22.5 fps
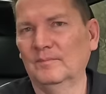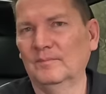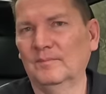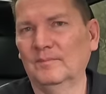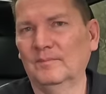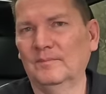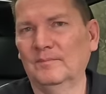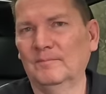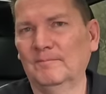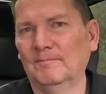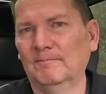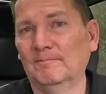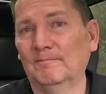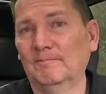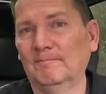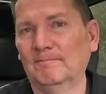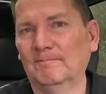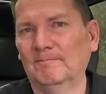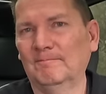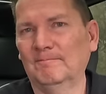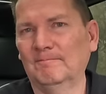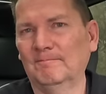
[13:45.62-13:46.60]

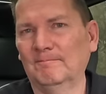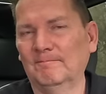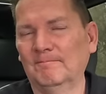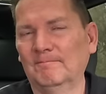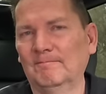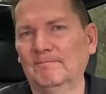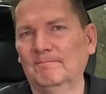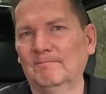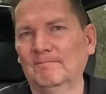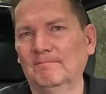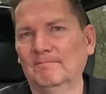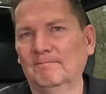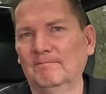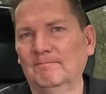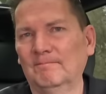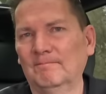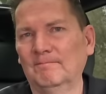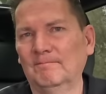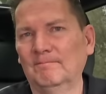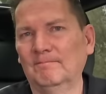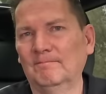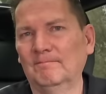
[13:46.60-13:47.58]

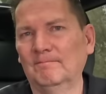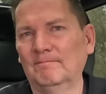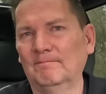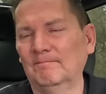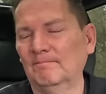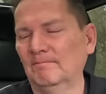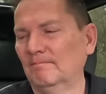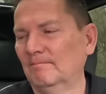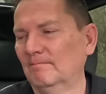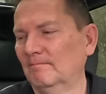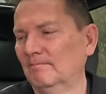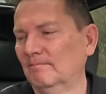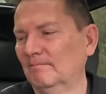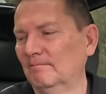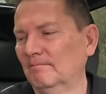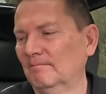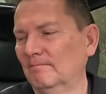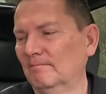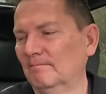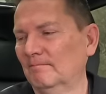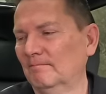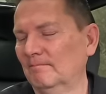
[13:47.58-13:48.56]

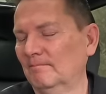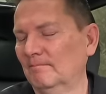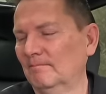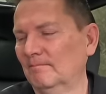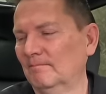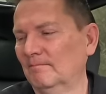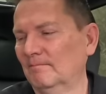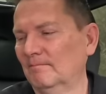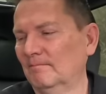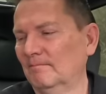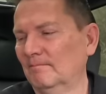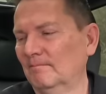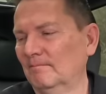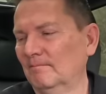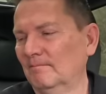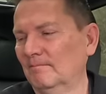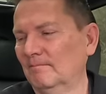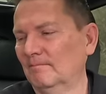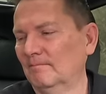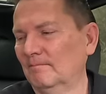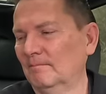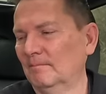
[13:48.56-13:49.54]

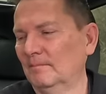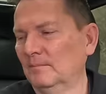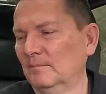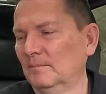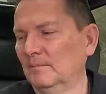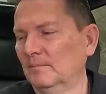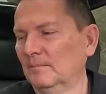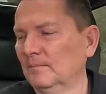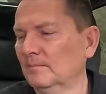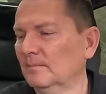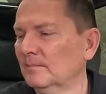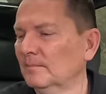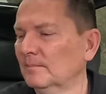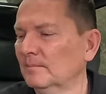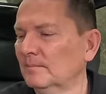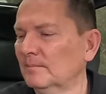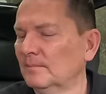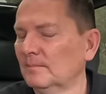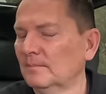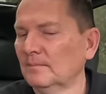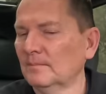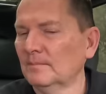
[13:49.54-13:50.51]
The person shown says nothing.